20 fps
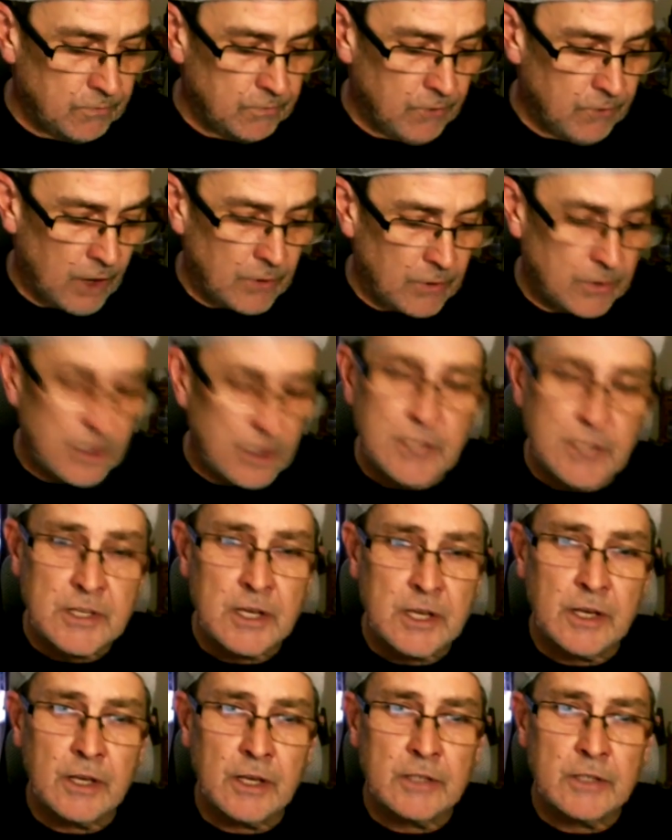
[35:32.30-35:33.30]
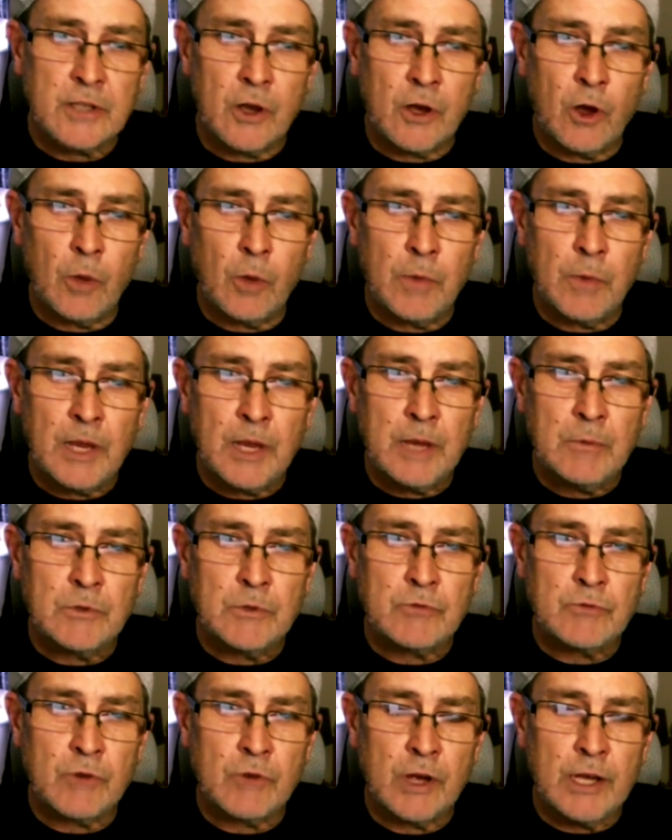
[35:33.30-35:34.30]
wrote as a as a hobby
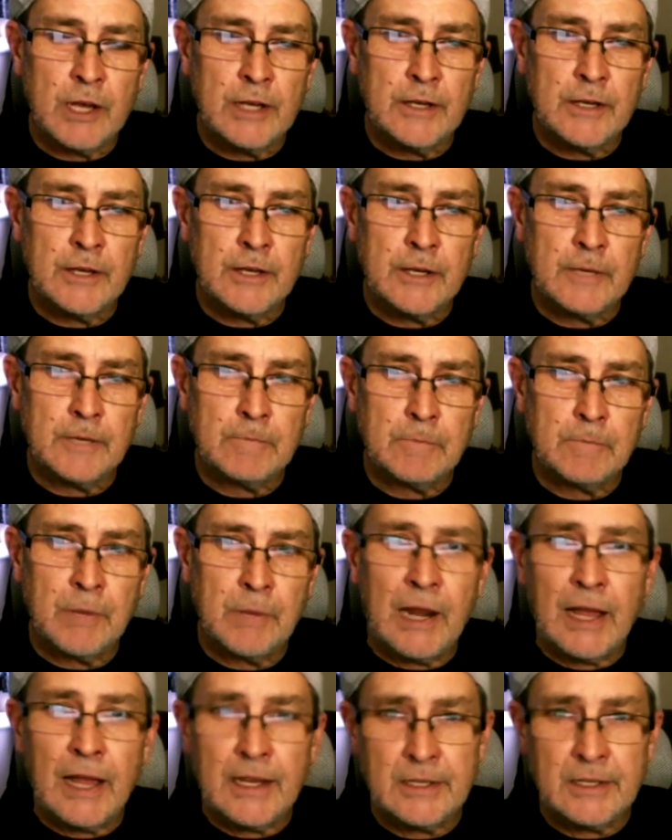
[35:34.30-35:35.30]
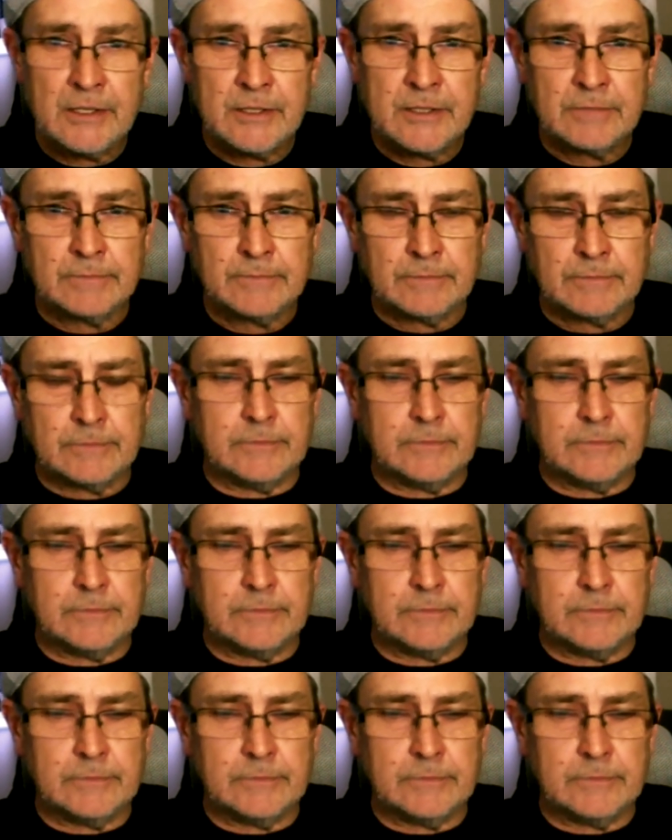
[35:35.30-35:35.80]
was writing um, plays,